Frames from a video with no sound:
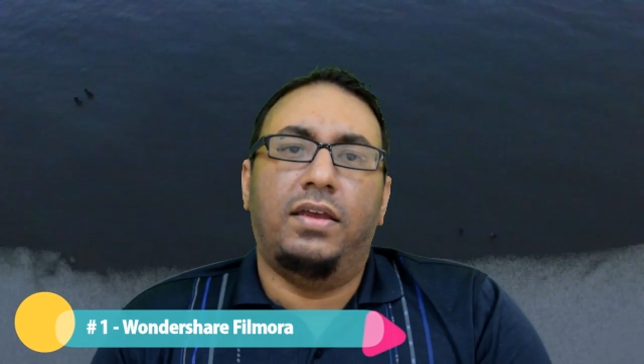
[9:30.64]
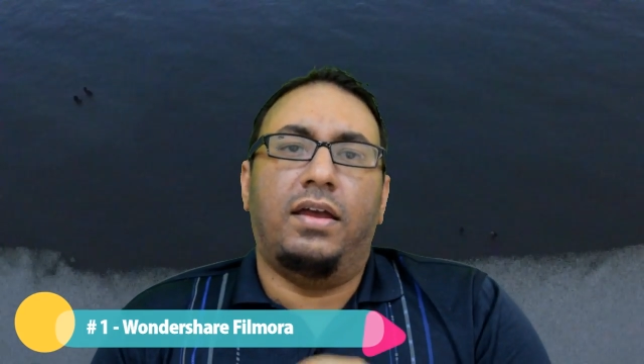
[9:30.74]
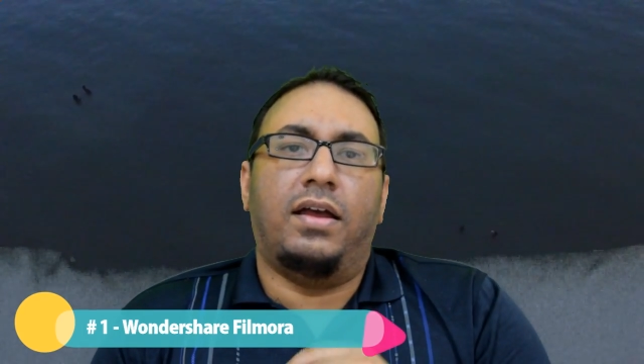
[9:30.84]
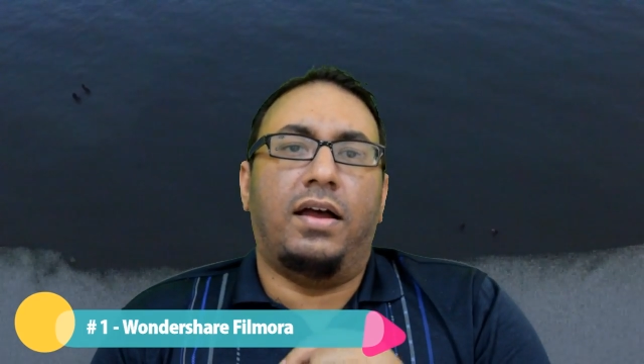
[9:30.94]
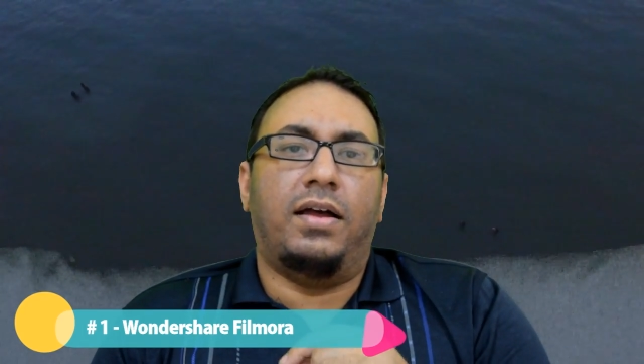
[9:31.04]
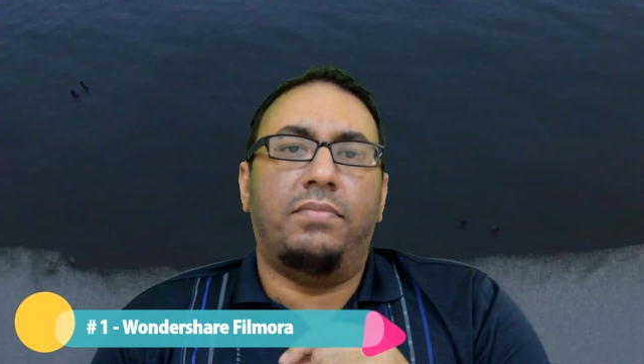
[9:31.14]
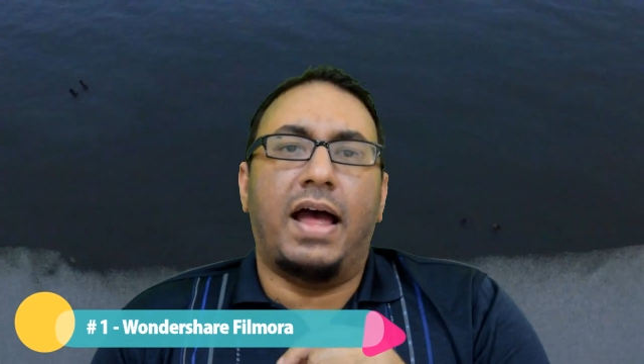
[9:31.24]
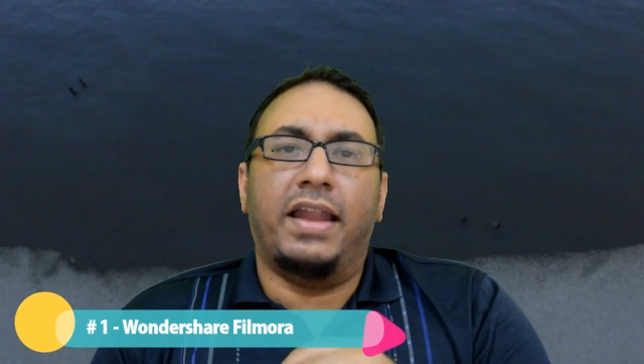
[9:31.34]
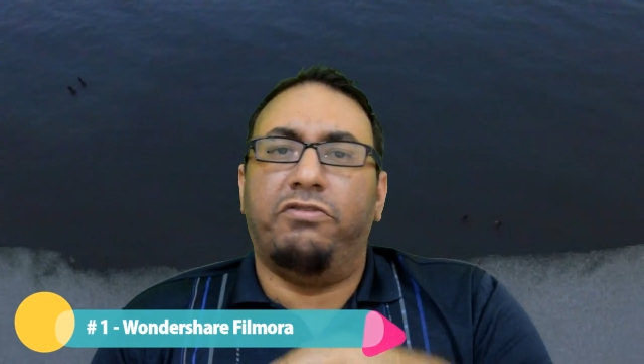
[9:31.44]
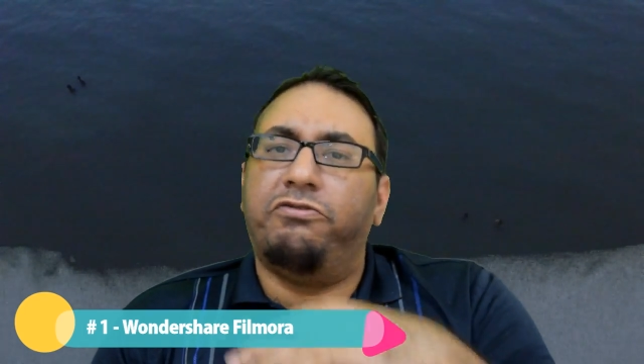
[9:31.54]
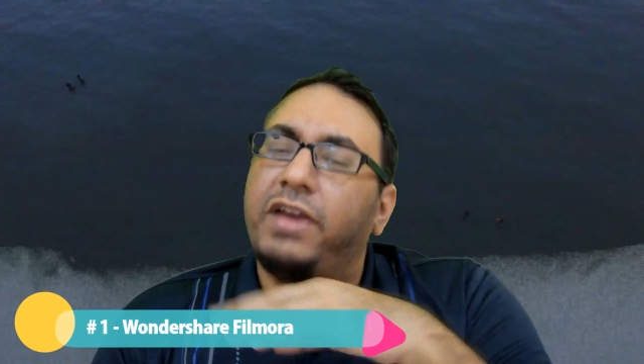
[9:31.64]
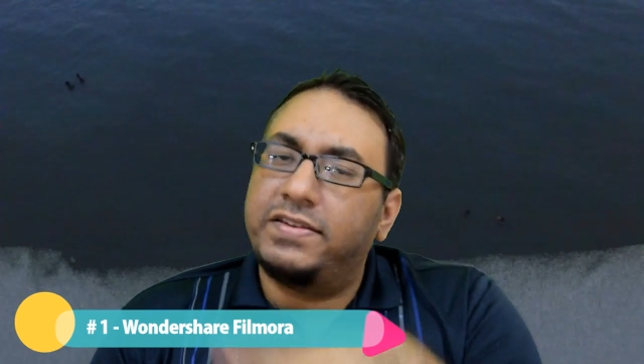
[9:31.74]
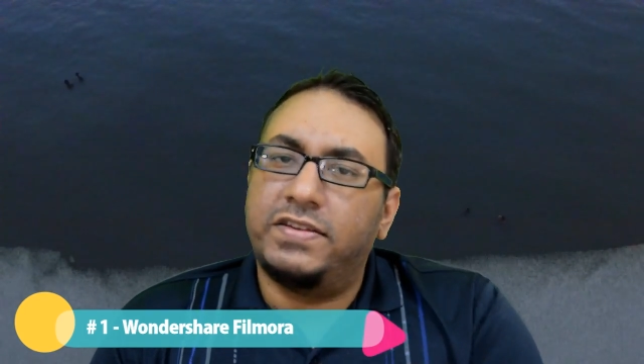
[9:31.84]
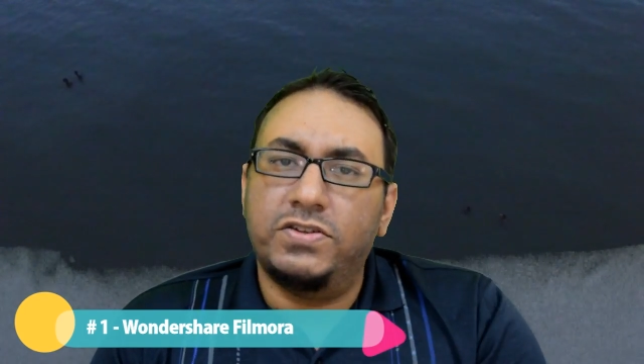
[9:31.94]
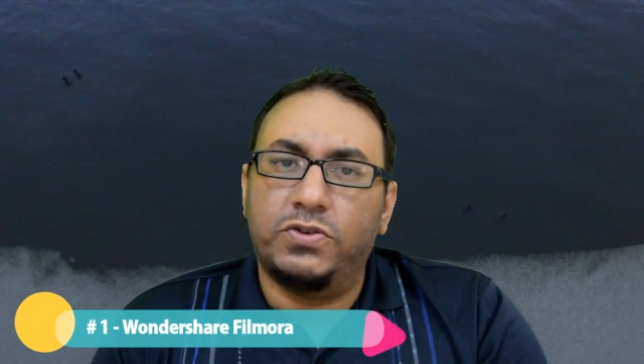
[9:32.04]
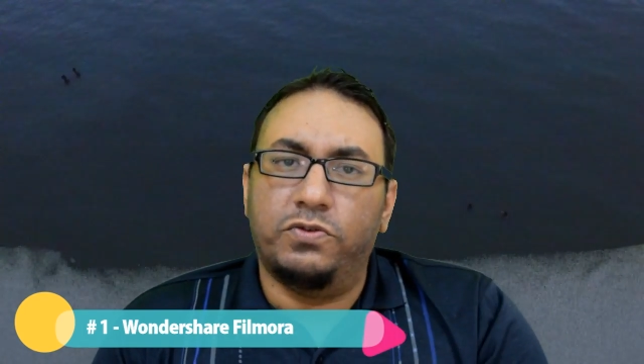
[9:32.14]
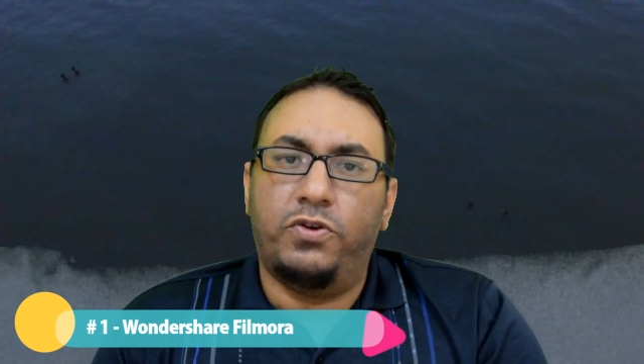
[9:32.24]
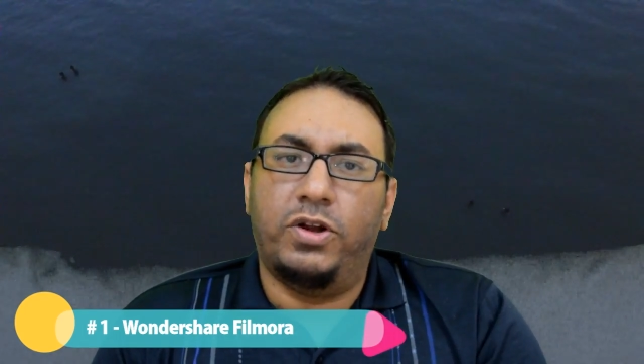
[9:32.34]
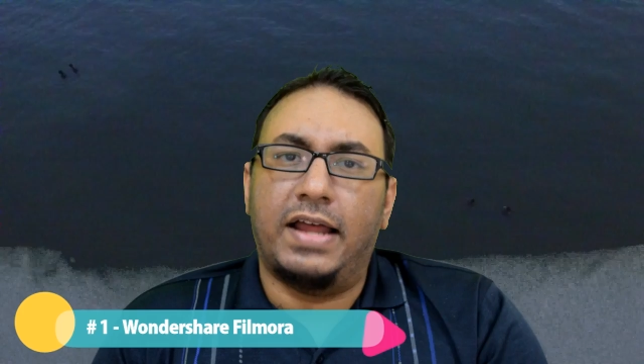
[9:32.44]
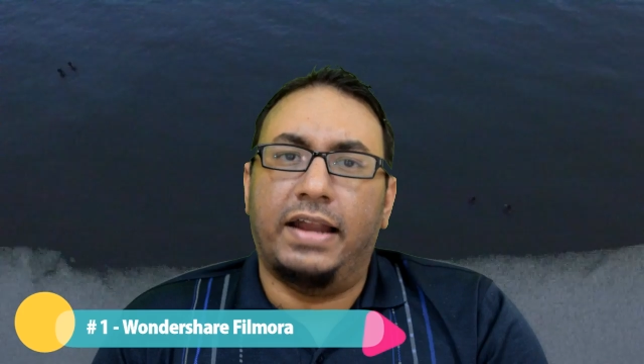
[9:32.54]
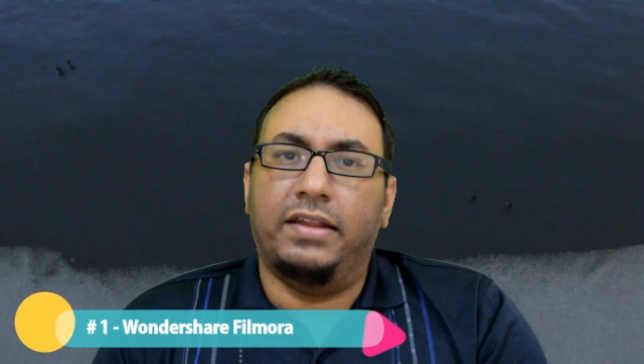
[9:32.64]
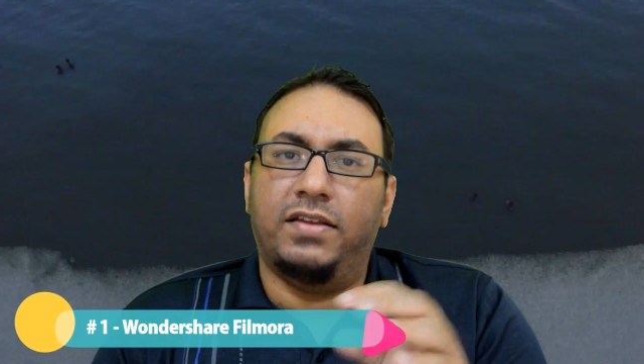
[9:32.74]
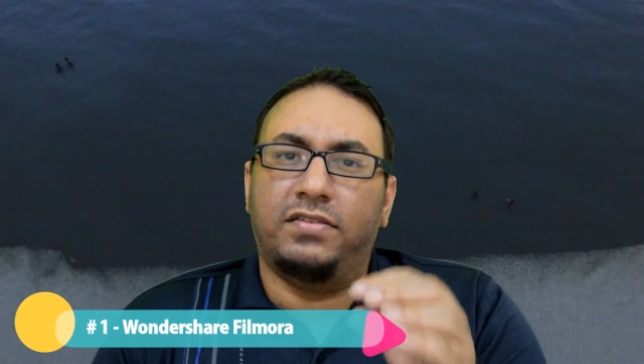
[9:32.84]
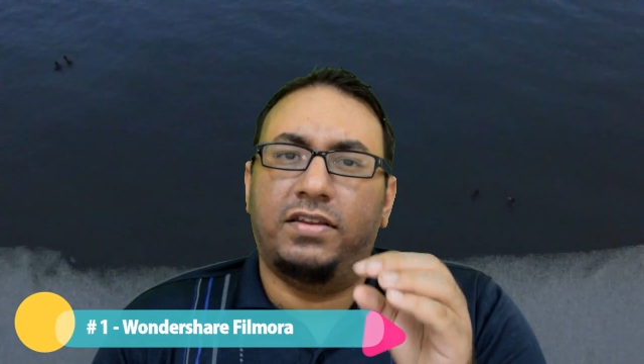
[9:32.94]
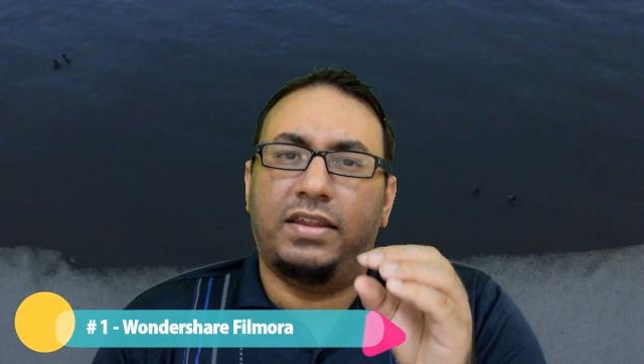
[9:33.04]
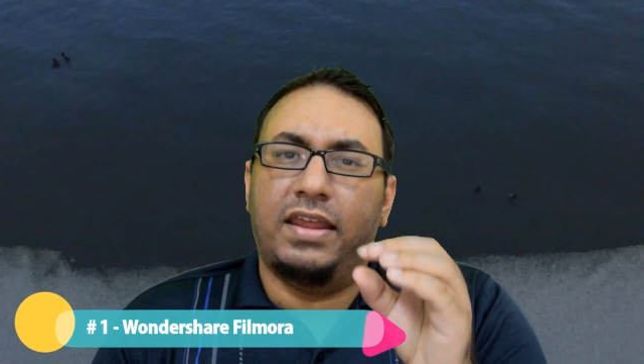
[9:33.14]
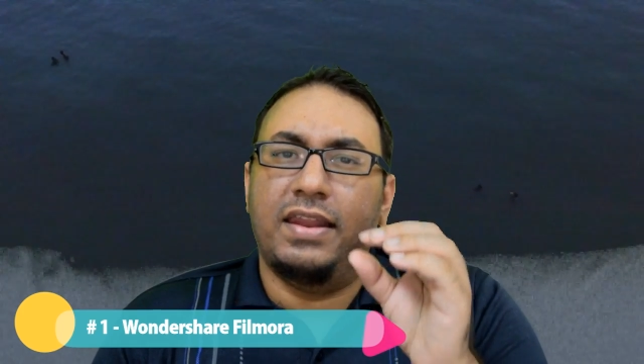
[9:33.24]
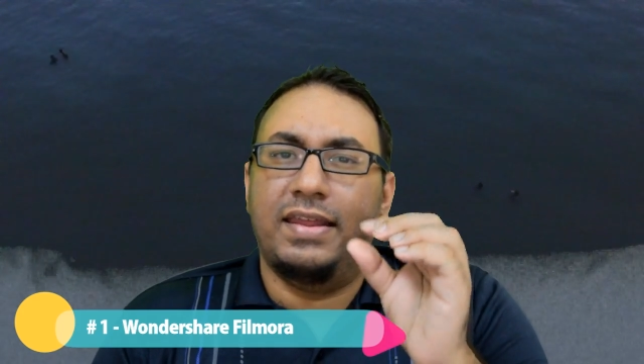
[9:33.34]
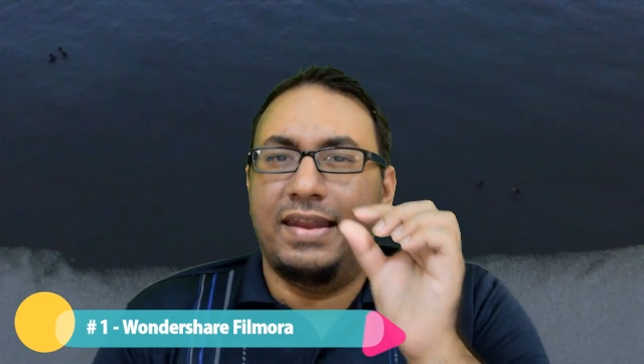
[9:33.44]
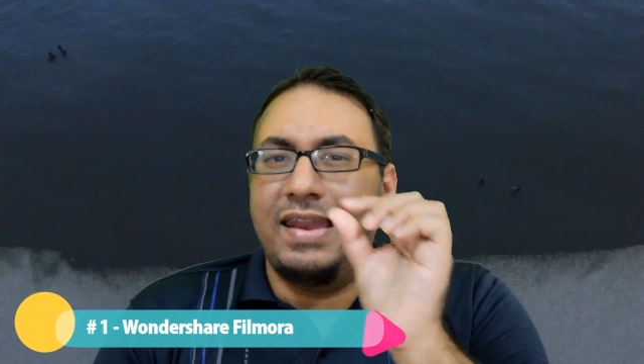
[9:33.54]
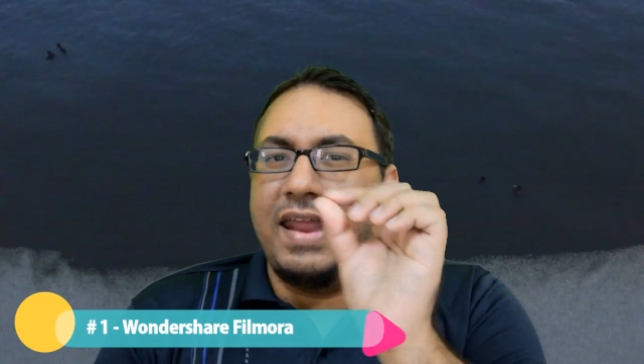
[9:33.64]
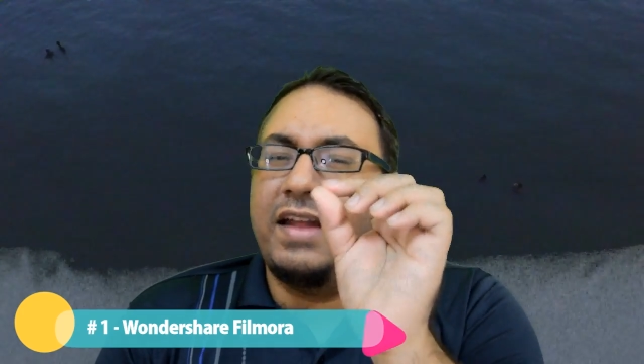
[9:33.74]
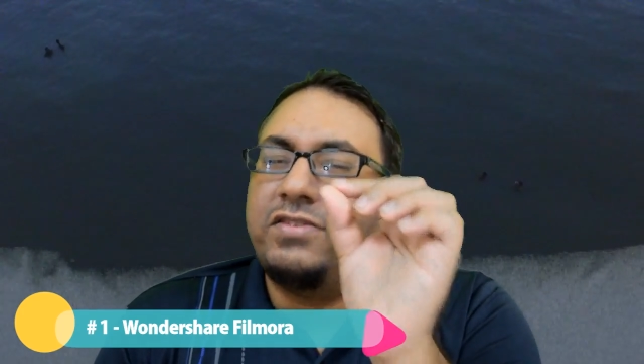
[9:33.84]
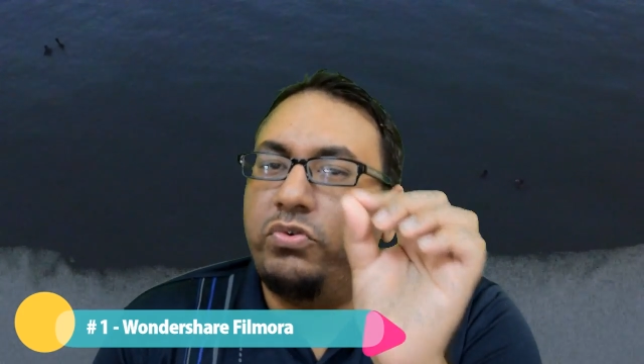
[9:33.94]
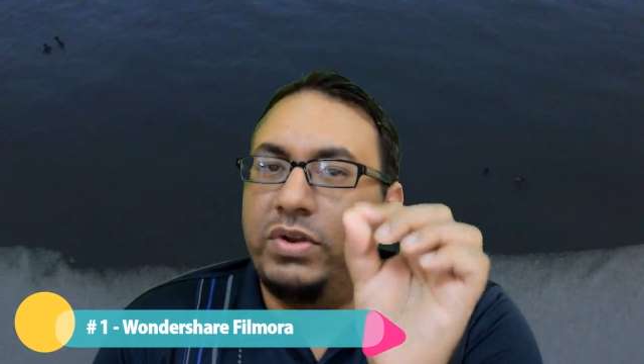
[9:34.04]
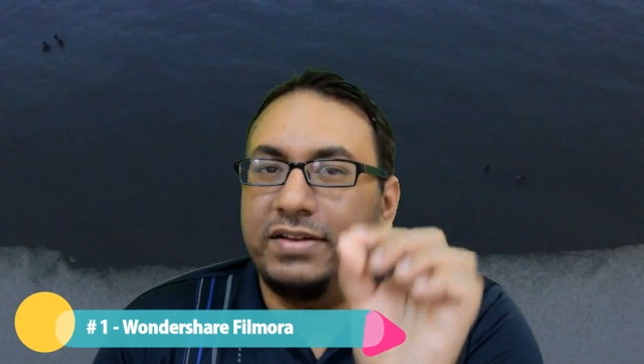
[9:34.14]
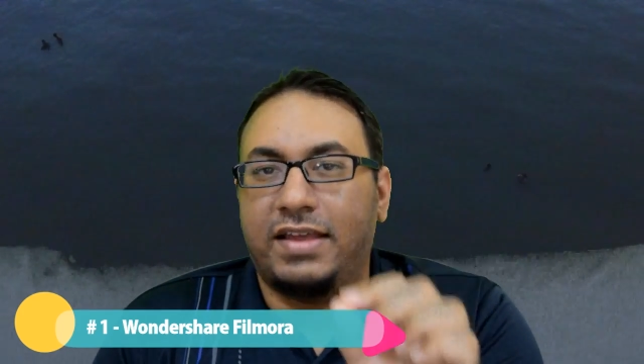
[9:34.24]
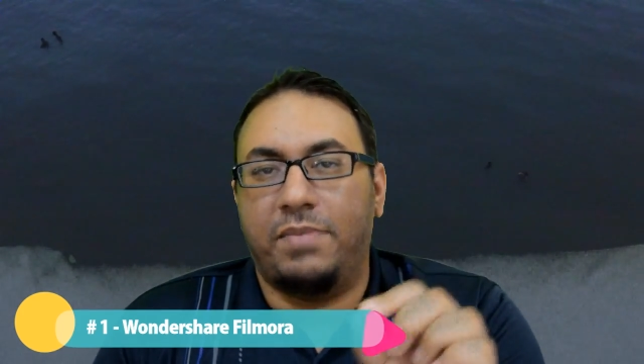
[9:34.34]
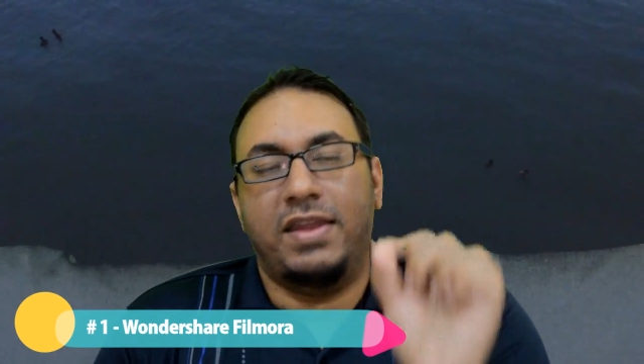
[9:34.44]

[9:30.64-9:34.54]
add effects and so forth, and it does it in near to real time.